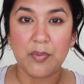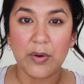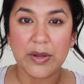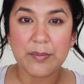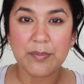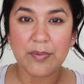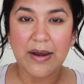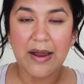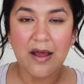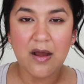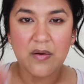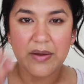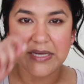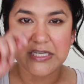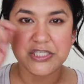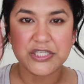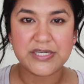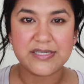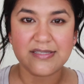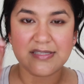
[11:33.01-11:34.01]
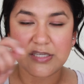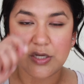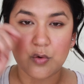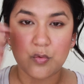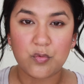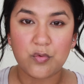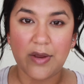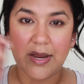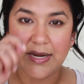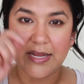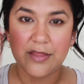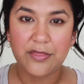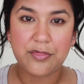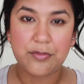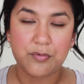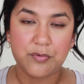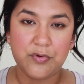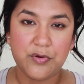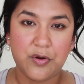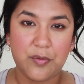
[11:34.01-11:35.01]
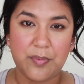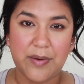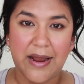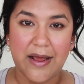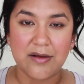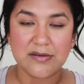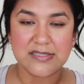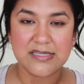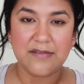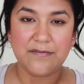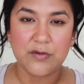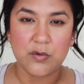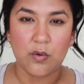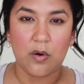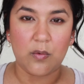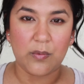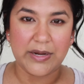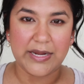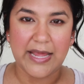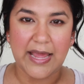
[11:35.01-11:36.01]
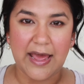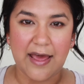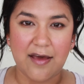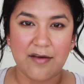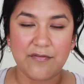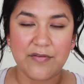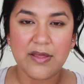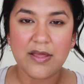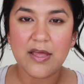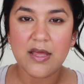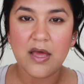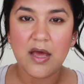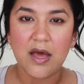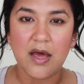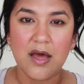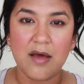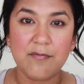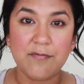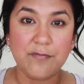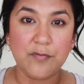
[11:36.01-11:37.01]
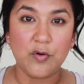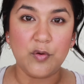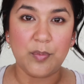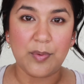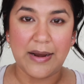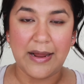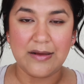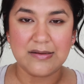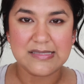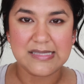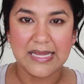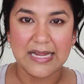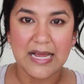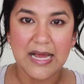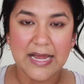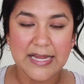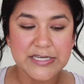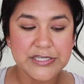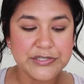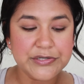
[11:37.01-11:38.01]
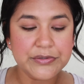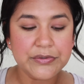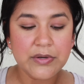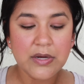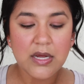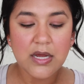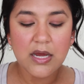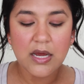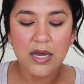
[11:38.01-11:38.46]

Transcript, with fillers: Boy Brow and just run it through your brows if you already have um, full brows like I do.